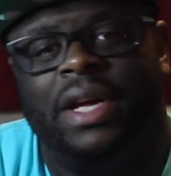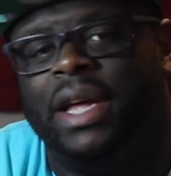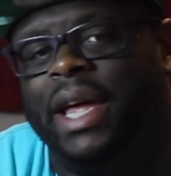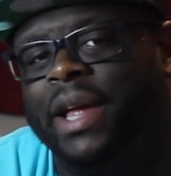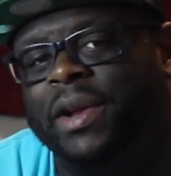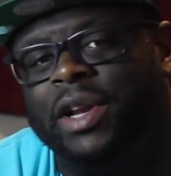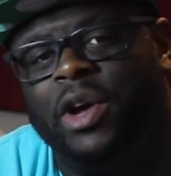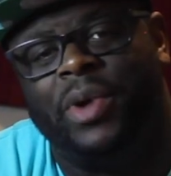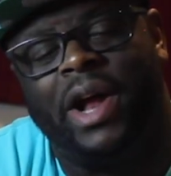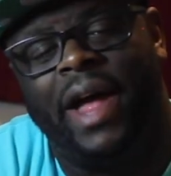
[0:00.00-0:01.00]
and
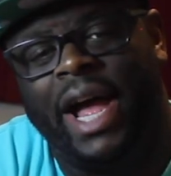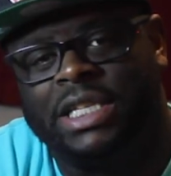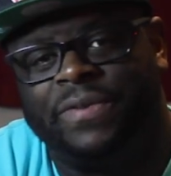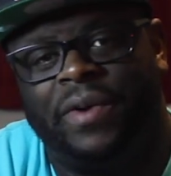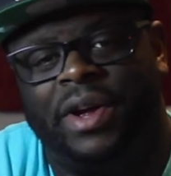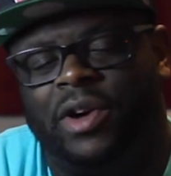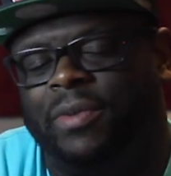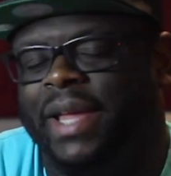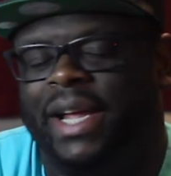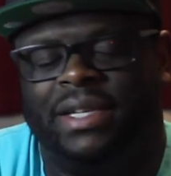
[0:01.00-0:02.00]
without asking for help.
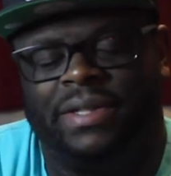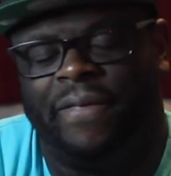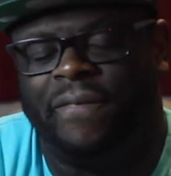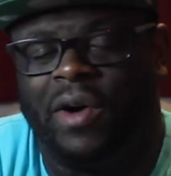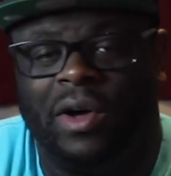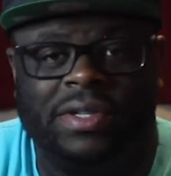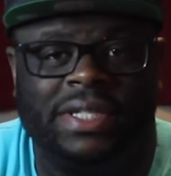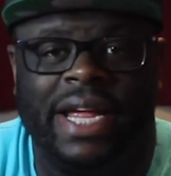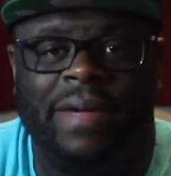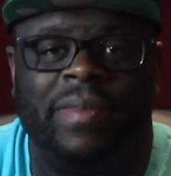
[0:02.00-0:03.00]
That is a false
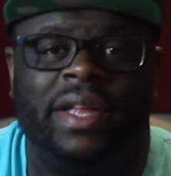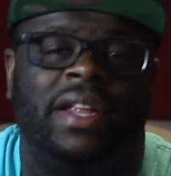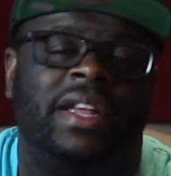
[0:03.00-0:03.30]
statement.